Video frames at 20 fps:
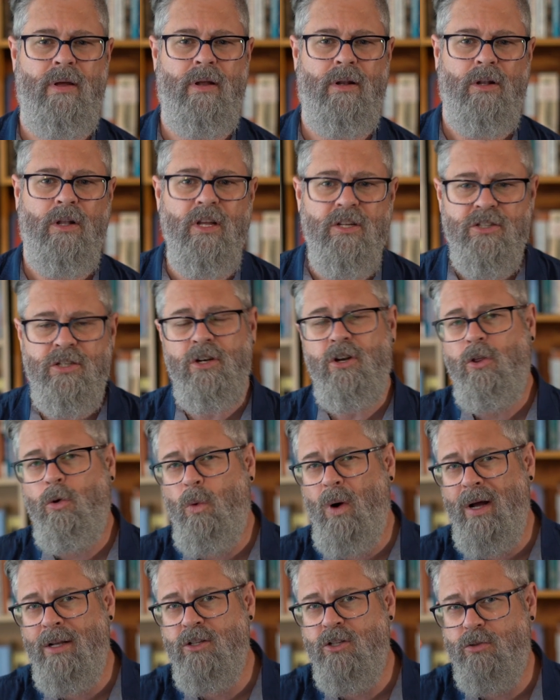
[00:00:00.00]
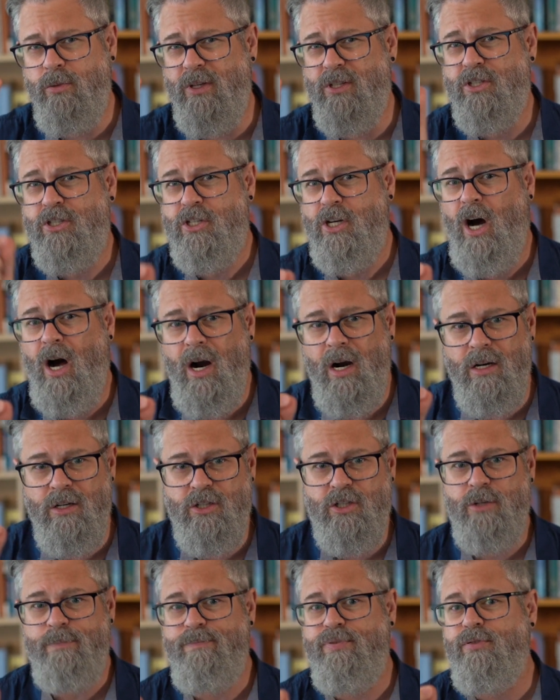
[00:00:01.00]
Listen to the ones with scars
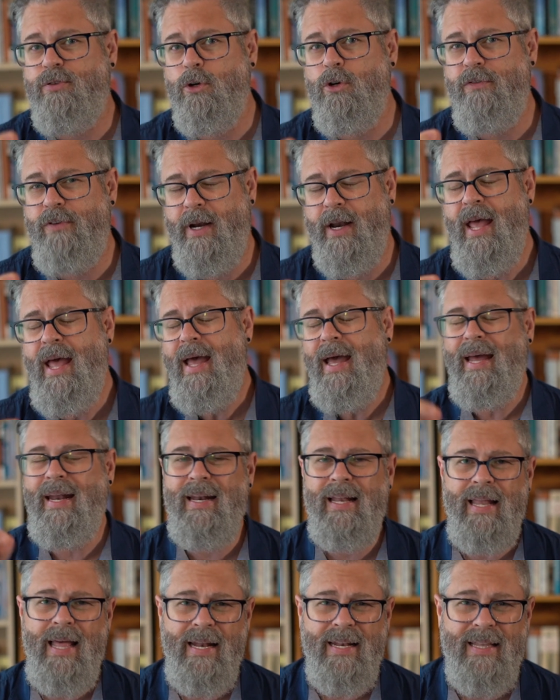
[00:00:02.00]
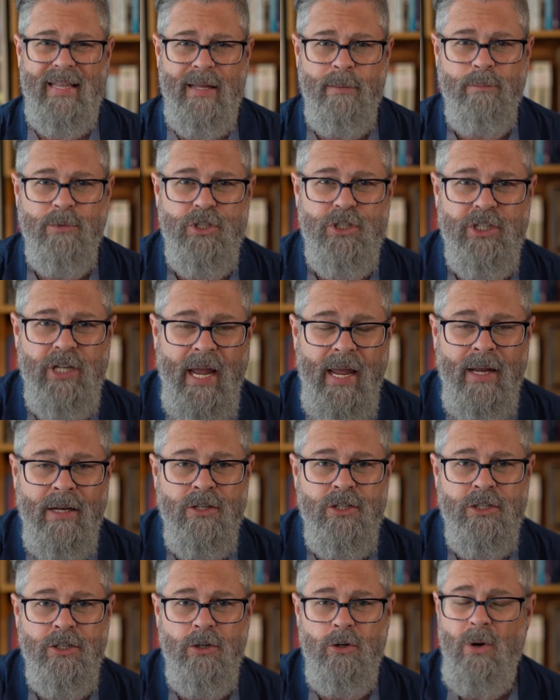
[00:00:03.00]
to prove it, and let them
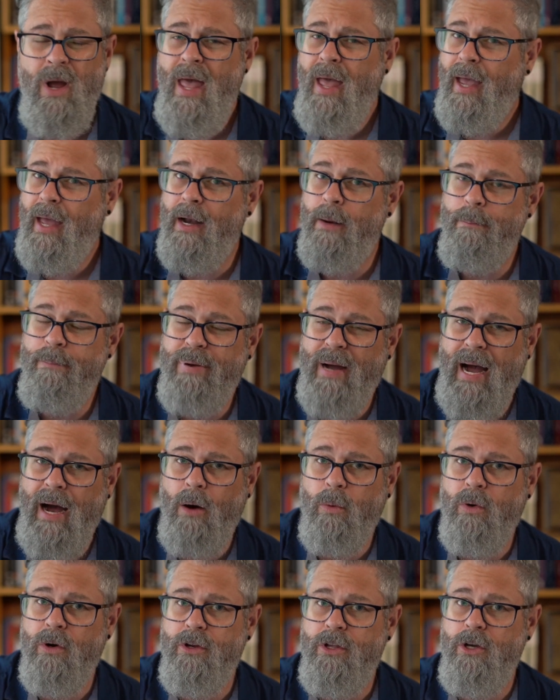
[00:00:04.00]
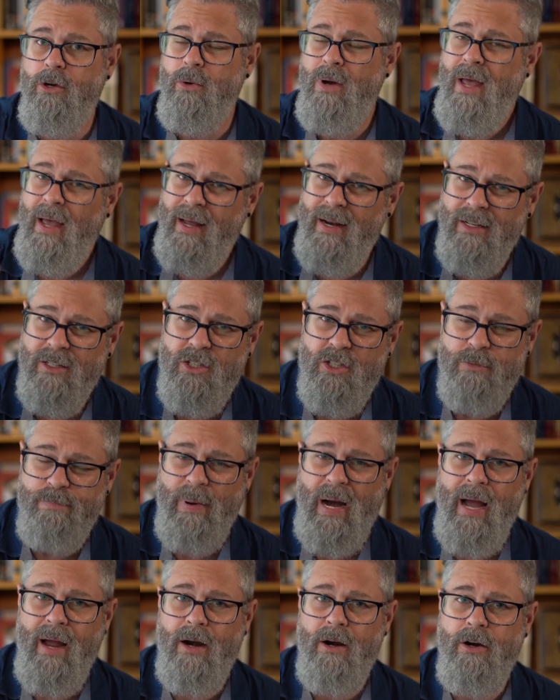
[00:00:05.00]
change you and empower you and
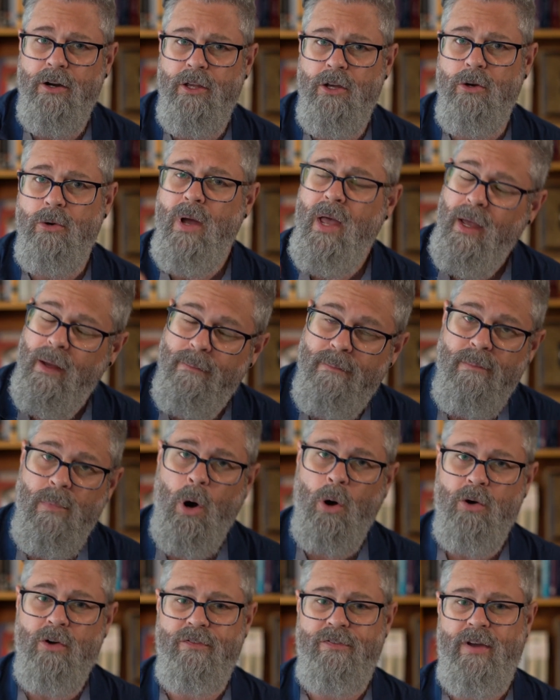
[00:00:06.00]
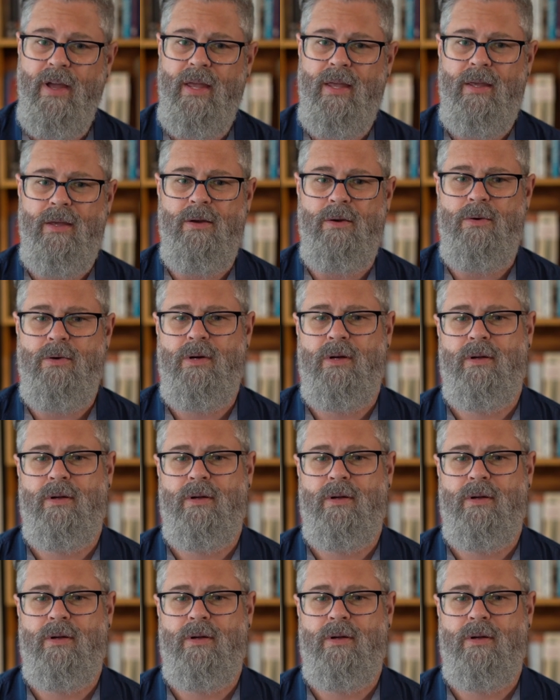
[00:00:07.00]
inspire you, and motivate you.